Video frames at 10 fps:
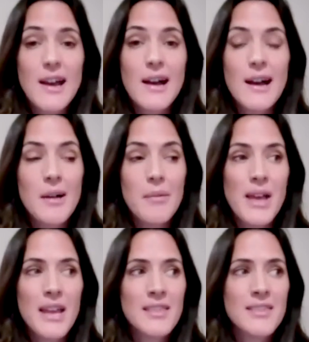
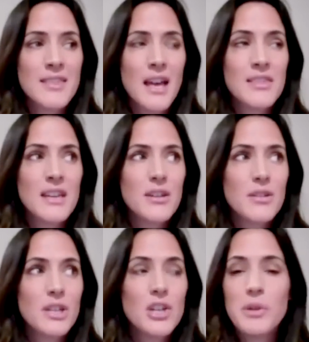And I think
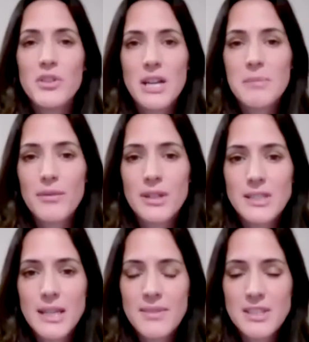when you think about real
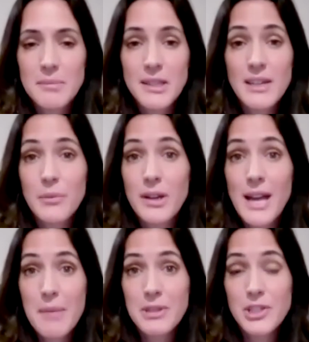time visibility and what
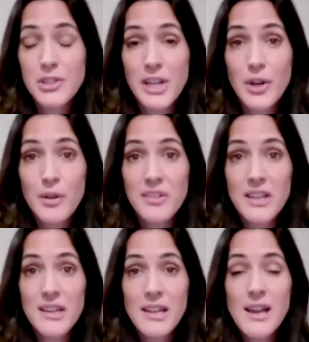happened during COVID,